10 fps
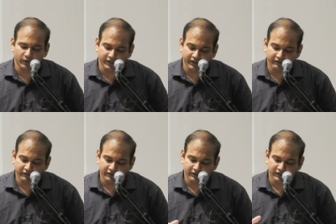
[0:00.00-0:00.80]

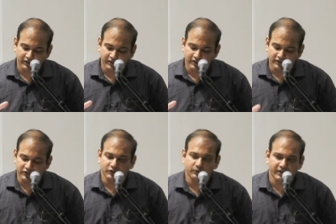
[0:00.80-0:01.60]
whatever
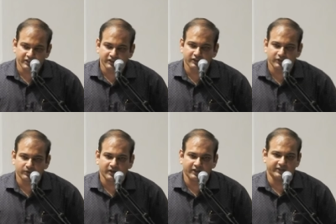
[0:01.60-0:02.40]
situation
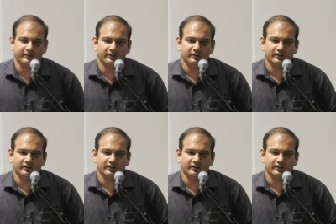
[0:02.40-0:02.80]
you are in,